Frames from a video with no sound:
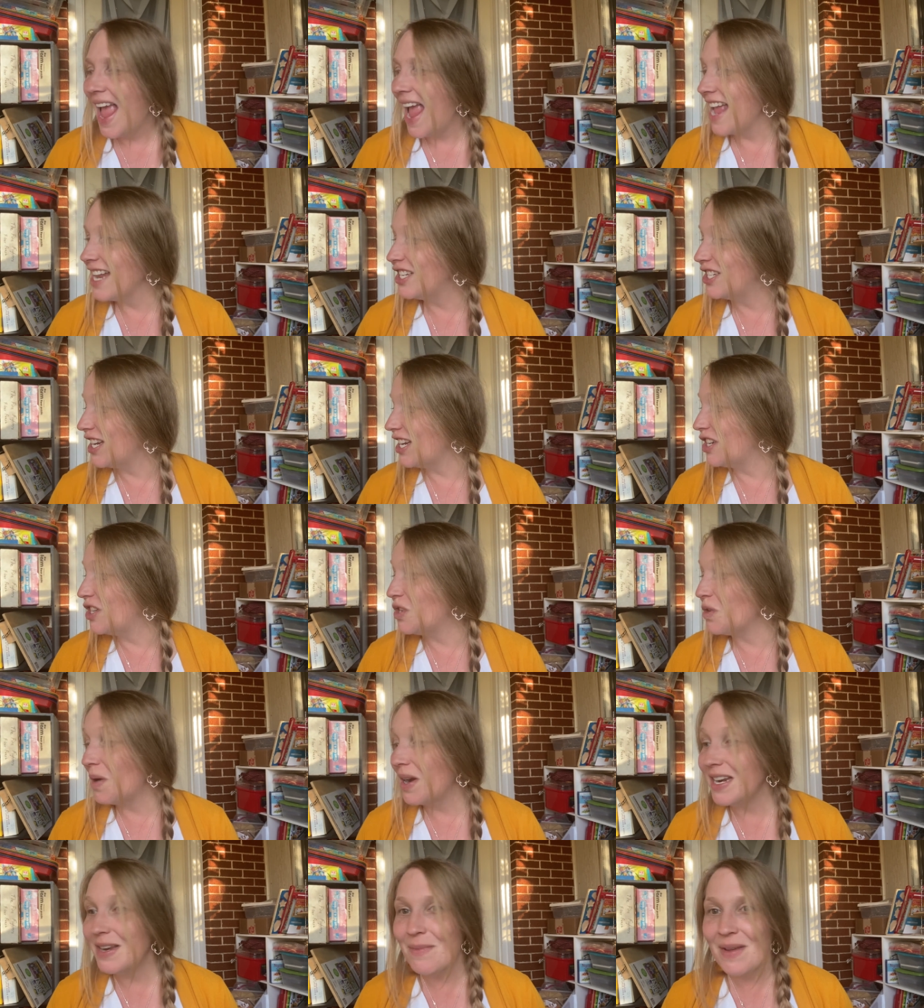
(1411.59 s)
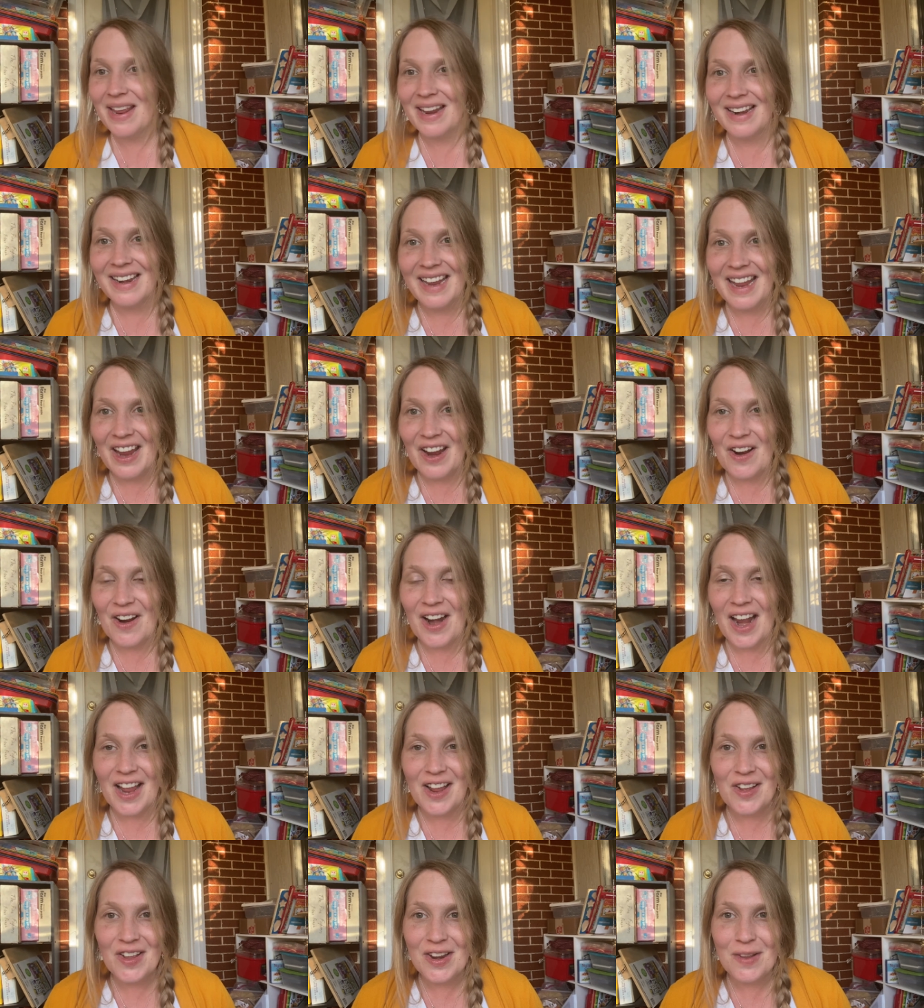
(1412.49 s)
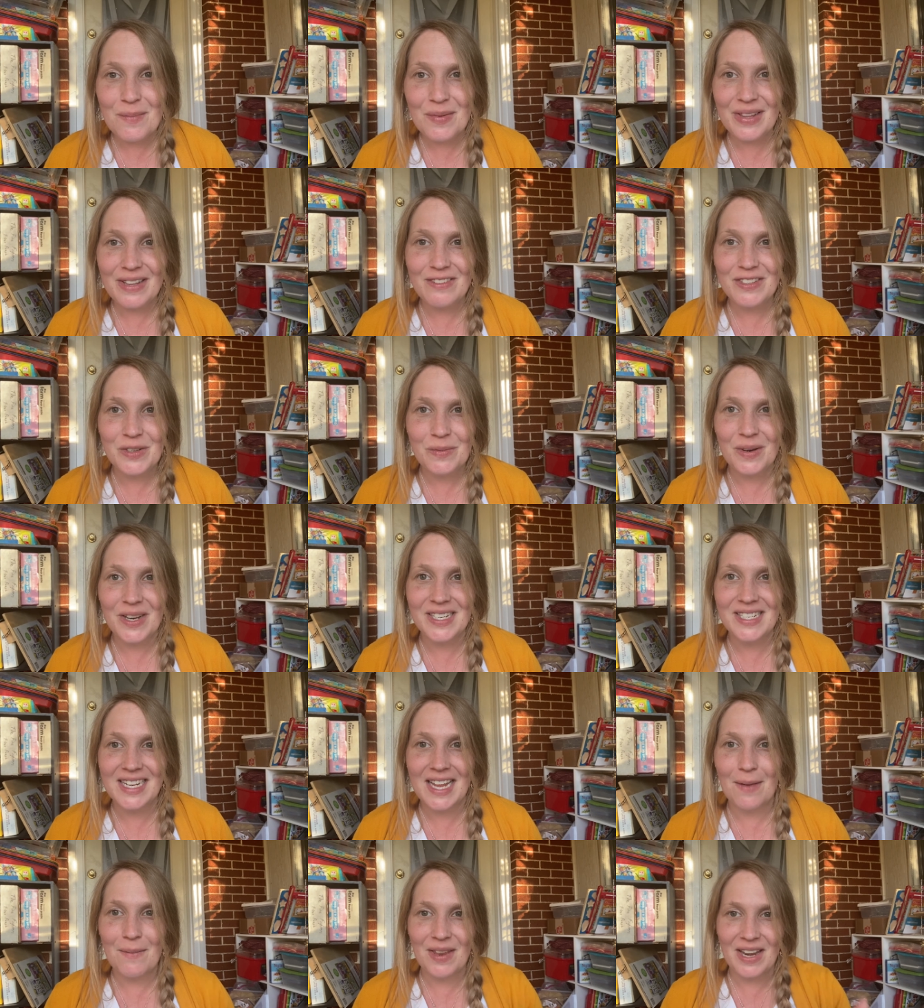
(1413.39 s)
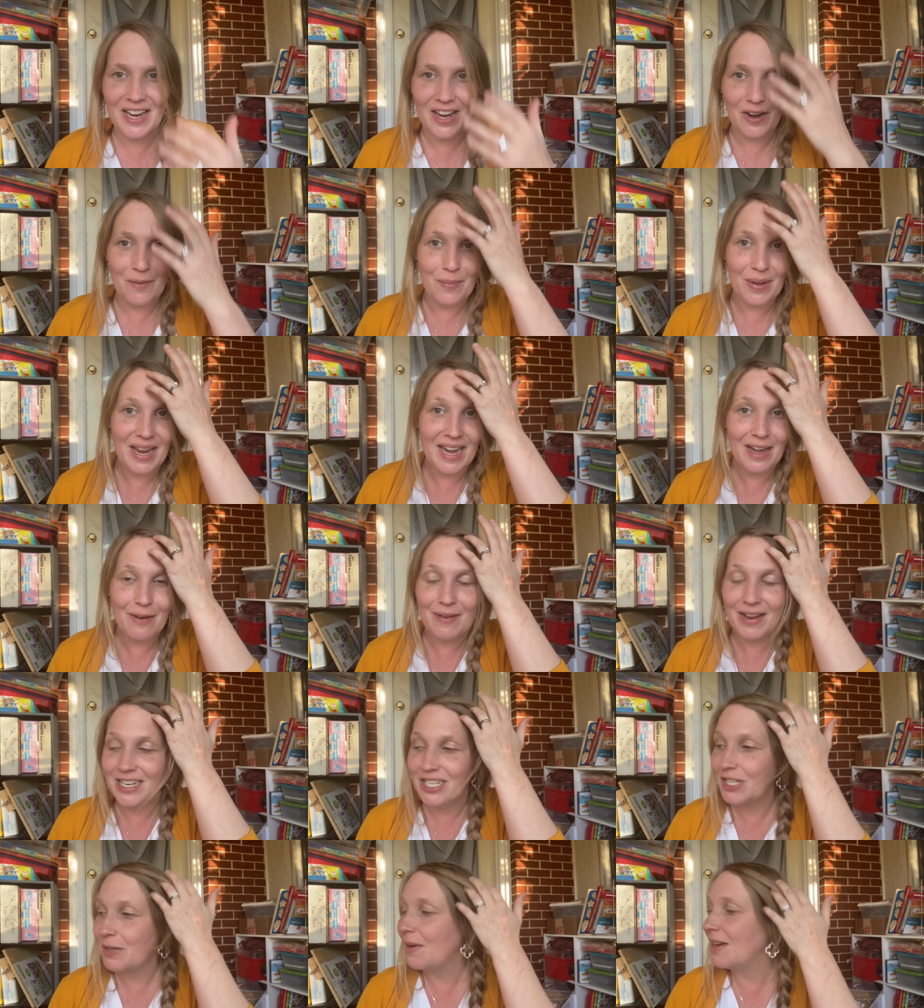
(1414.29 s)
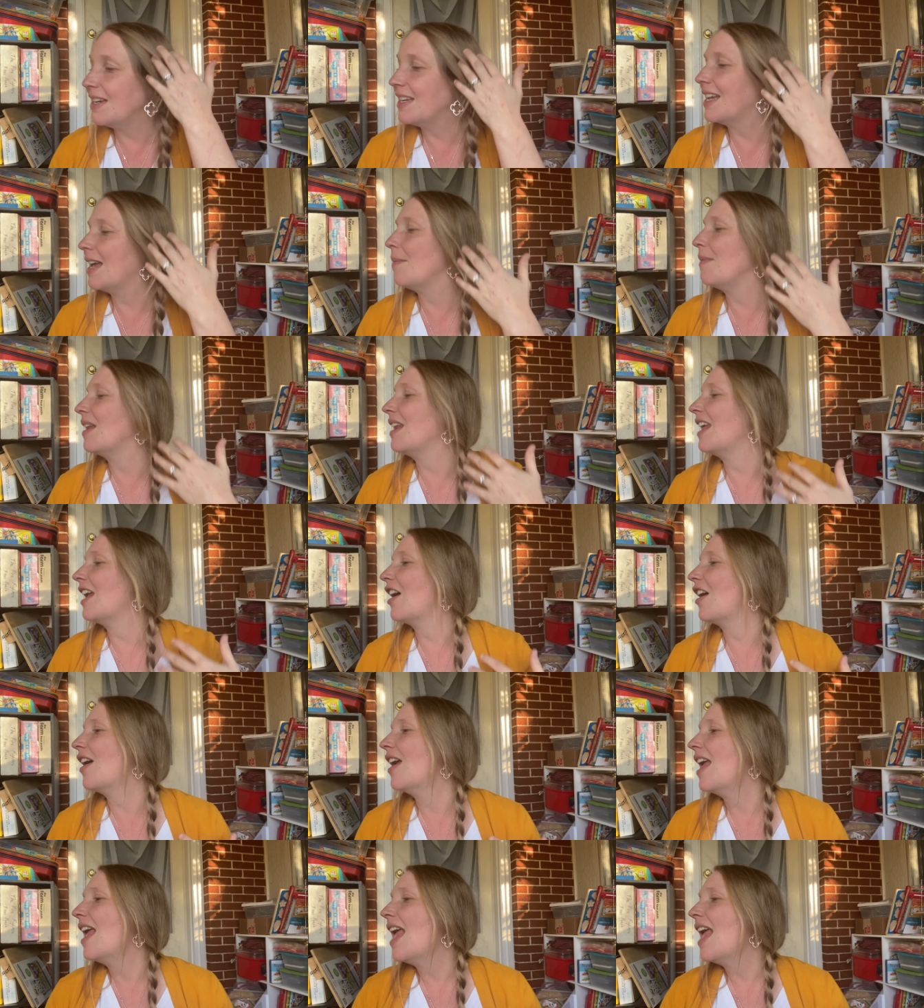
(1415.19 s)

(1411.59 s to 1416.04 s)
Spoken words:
And she joined me in here. I couldn't believe she wanted to come in here. But anyway, she wanted to come in here.